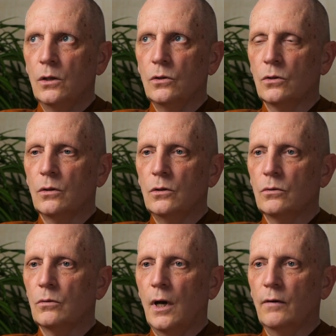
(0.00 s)

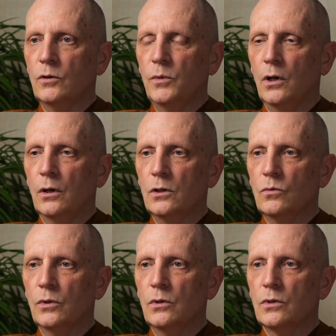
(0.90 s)
you have to be honest
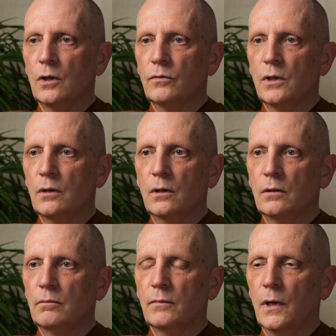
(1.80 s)
with yourself. Say,
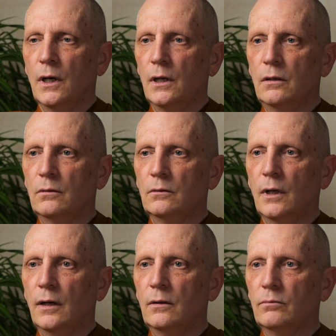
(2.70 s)

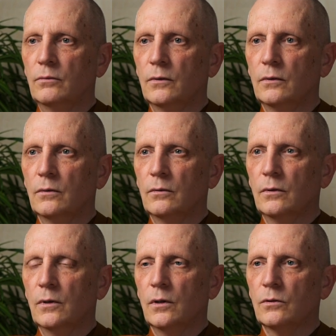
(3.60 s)

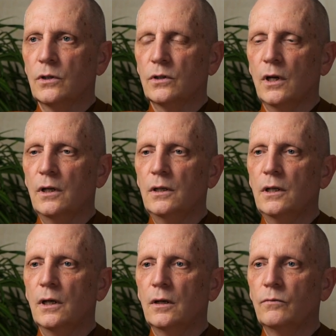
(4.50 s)
the
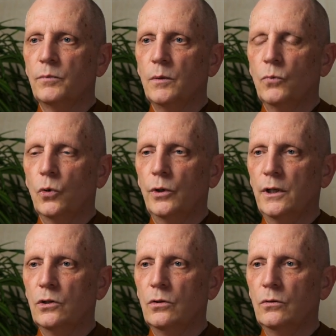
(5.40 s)
society I have been born
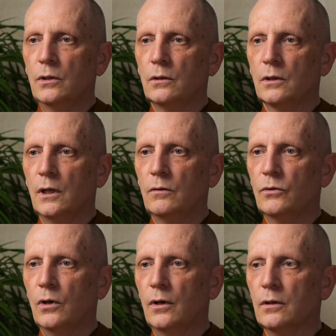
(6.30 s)
into, the kind of
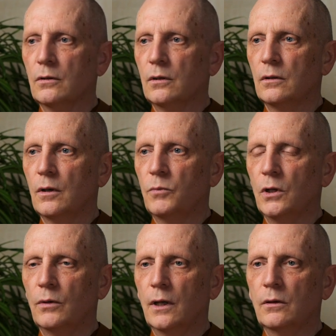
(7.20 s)
talk that I've
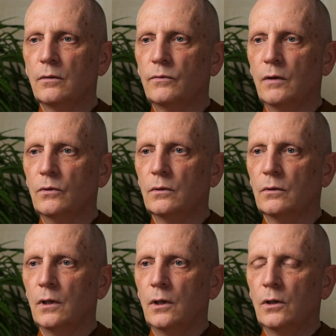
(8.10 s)
been around,
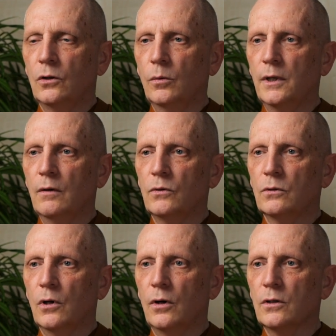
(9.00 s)
nobody ever
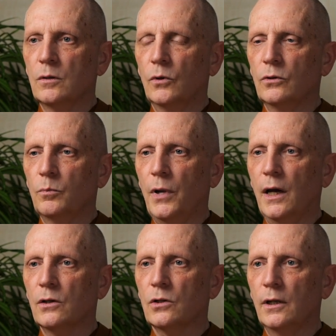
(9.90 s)
talks about their
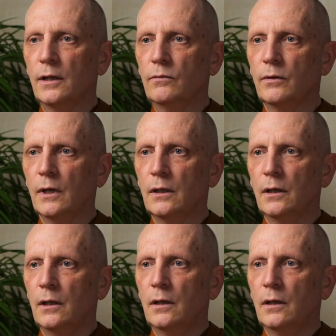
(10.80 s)
past life, and